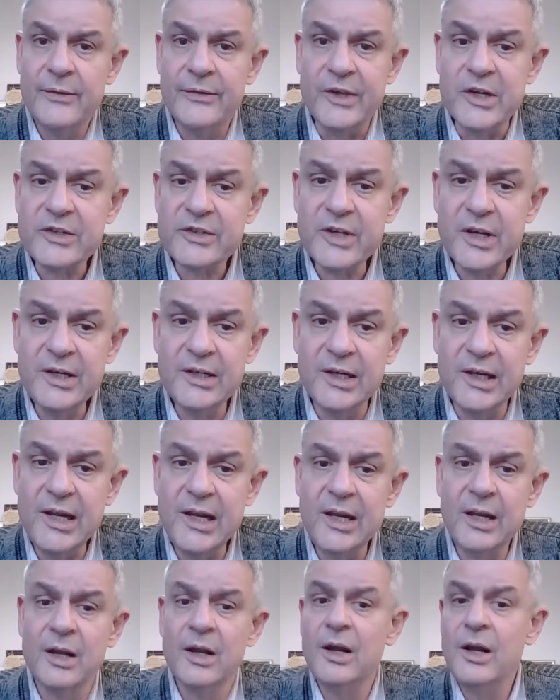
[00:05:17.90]
this
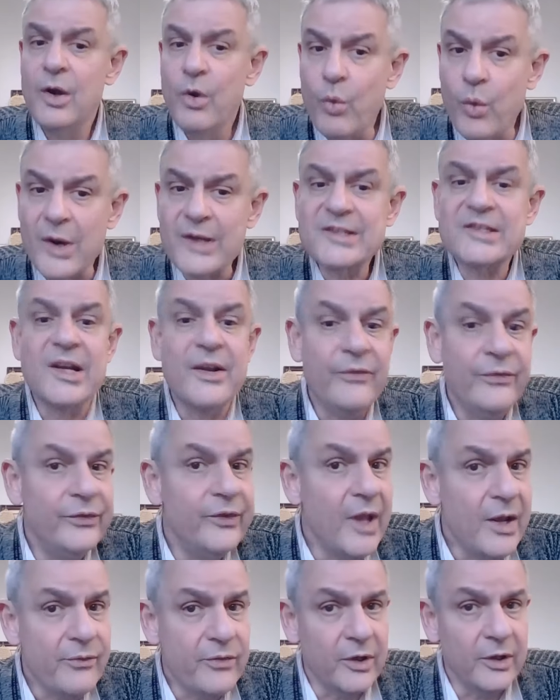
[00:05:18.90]
idea was
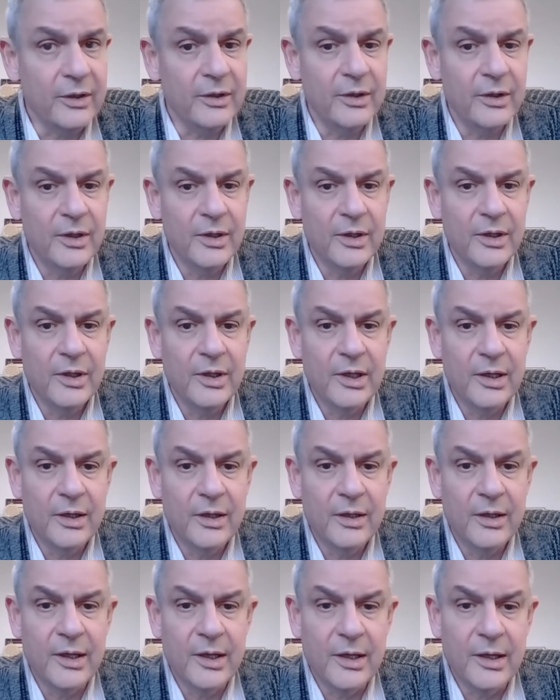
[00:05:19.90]
never
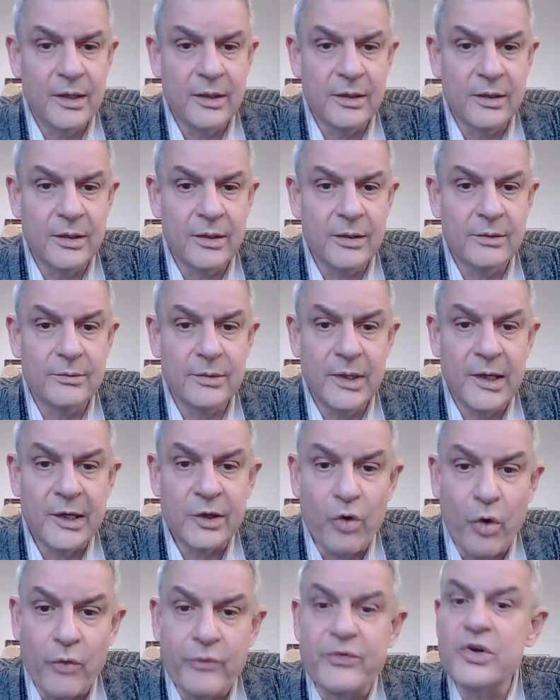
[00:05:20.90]
uh,
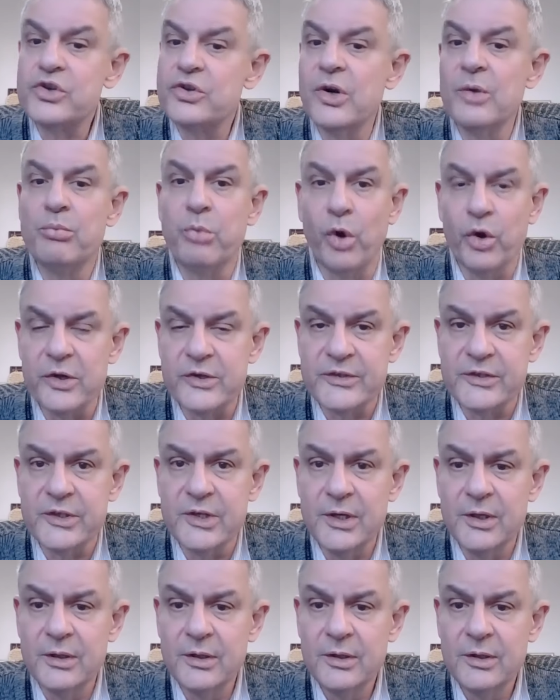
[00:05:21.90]
an official
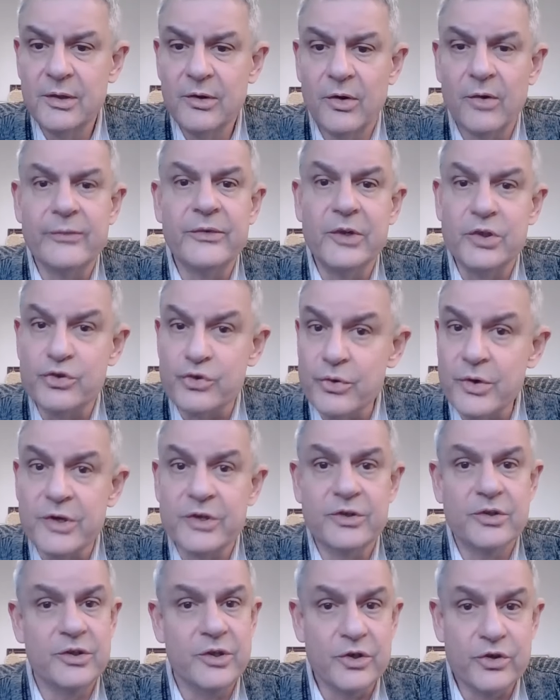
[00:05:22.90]
policy of the
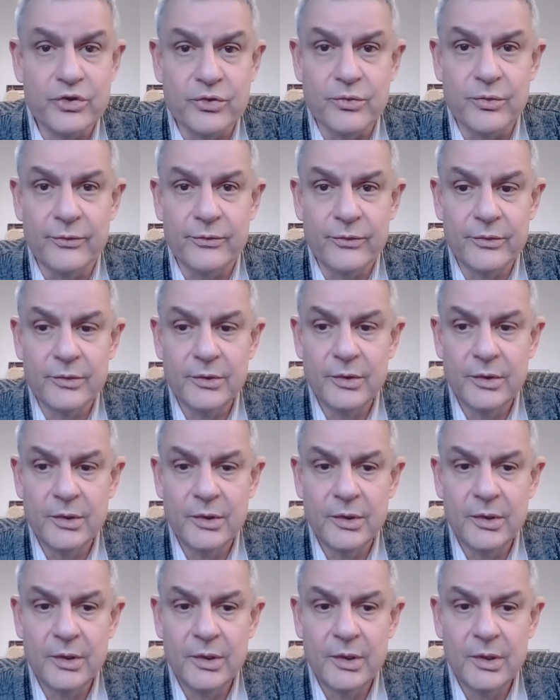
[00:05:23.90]
Jewish Yishuv.
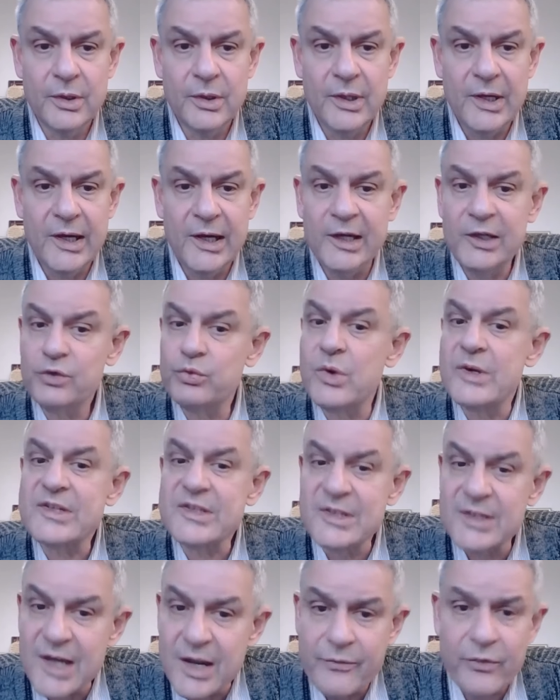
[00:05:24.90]
It
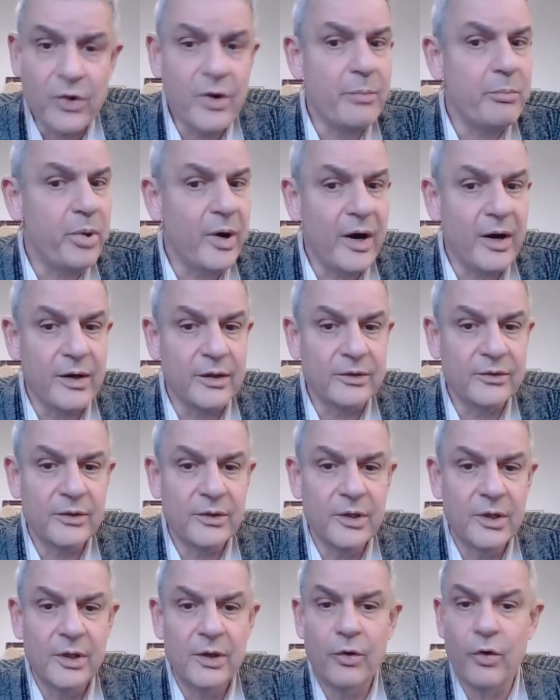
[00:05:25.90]
was never a part
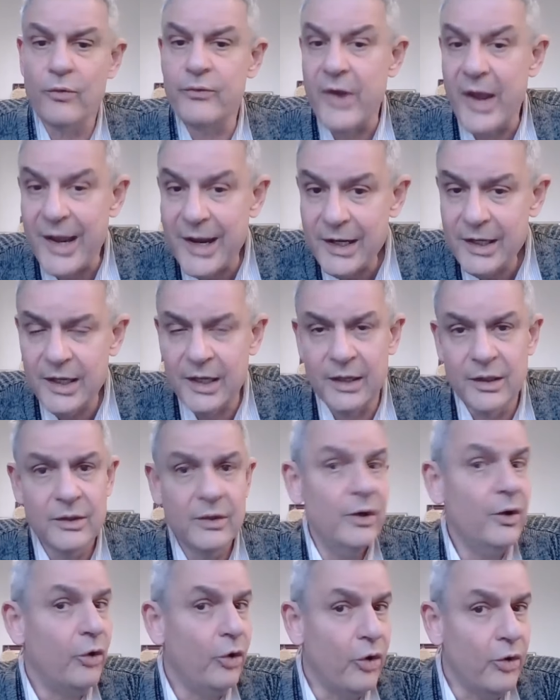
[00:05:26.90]
of any
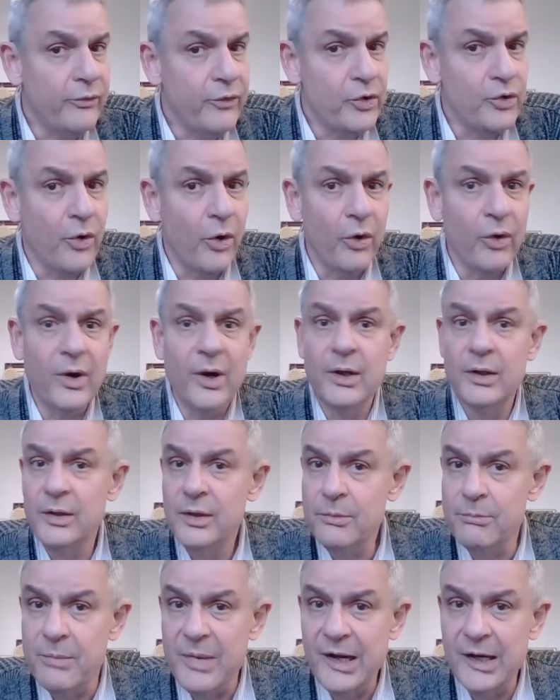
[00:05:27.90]
overall
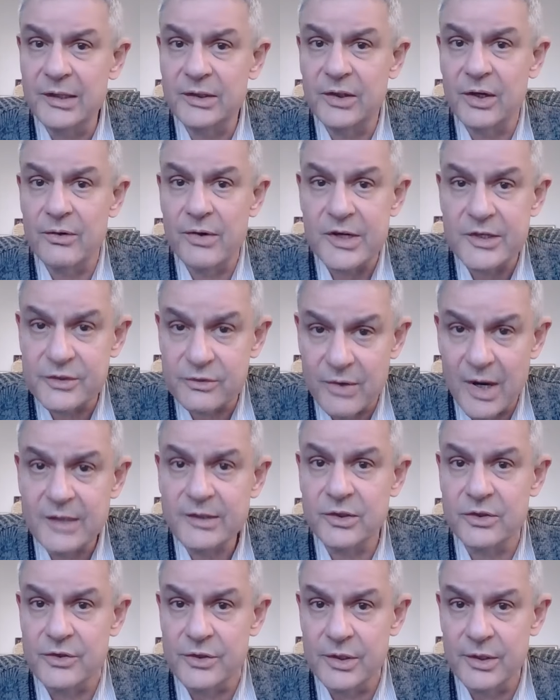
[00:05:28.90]
military
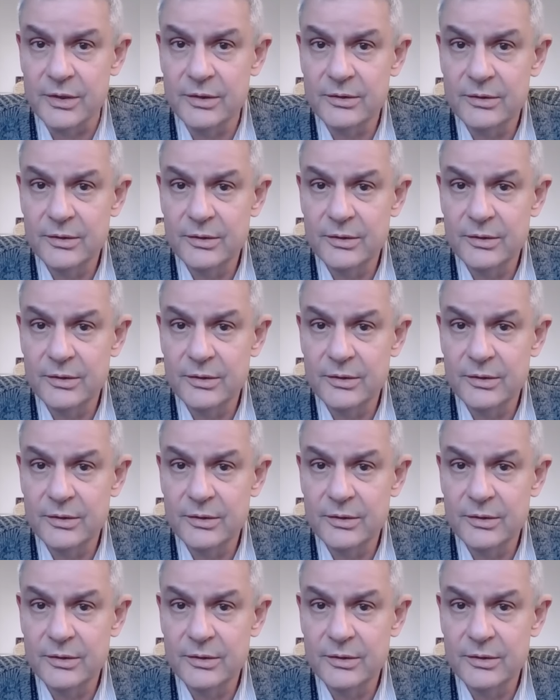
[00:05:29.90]
strategy.